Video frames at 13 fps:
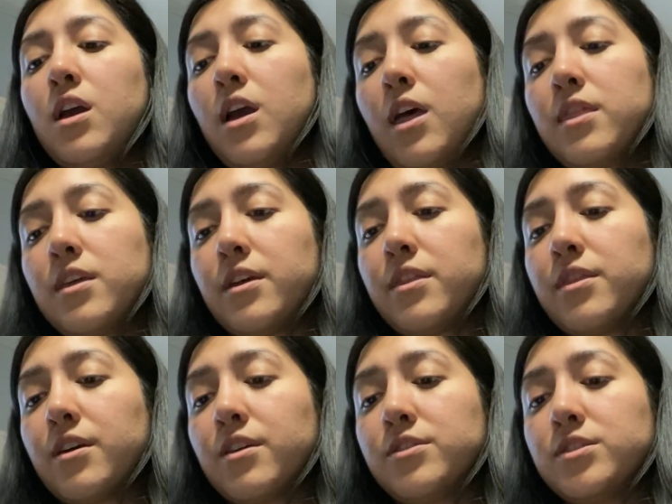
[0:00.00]
And then
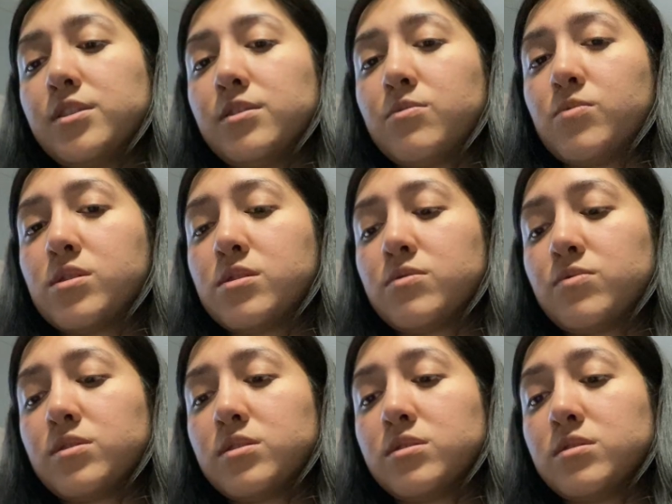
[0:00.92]
the other one
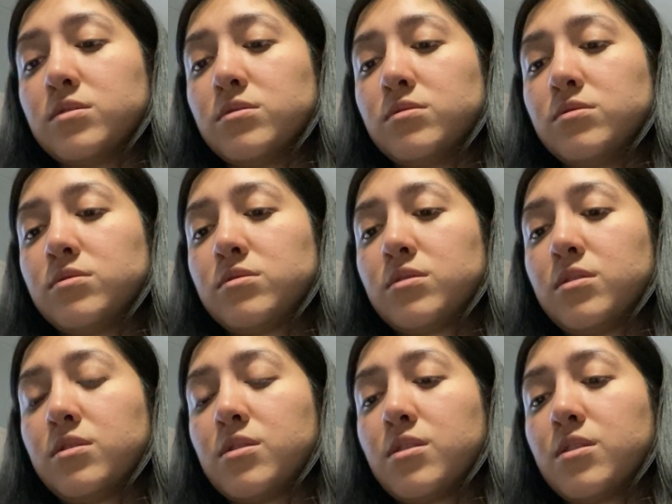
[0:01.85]
was
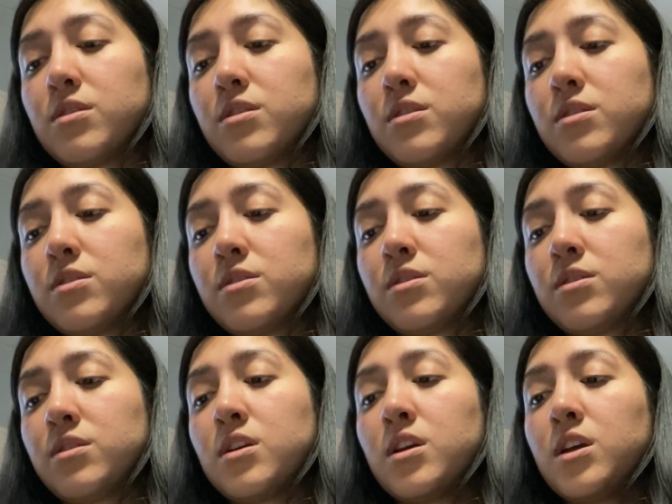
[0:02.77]

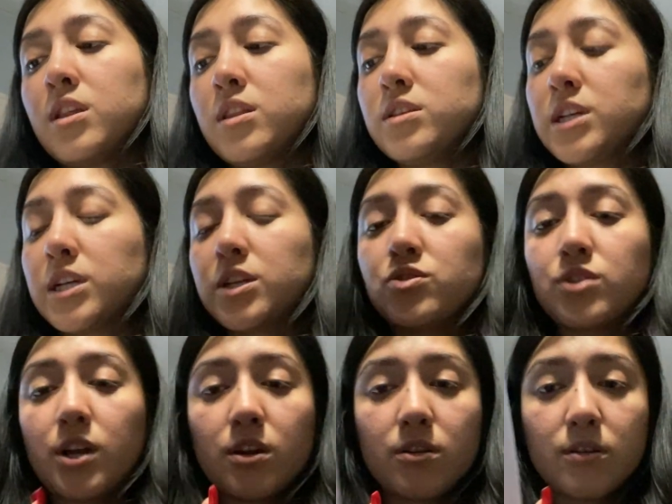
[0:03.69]
the second
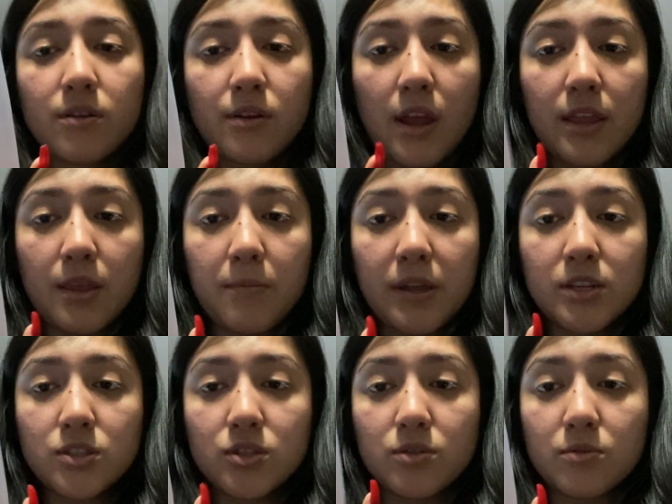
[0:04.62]
trial, and they made
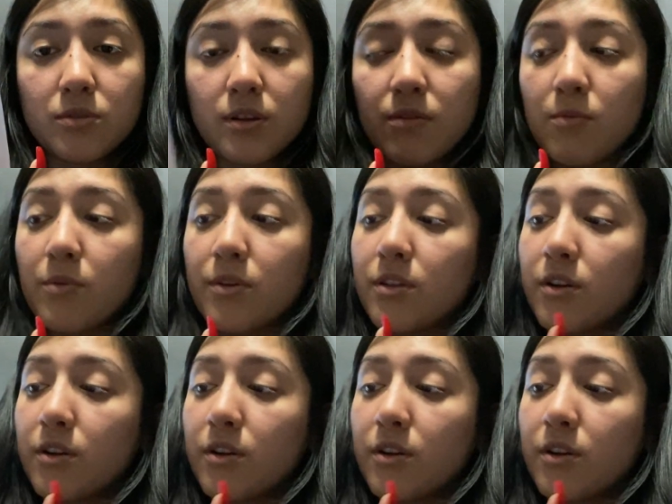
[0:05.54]
us do it with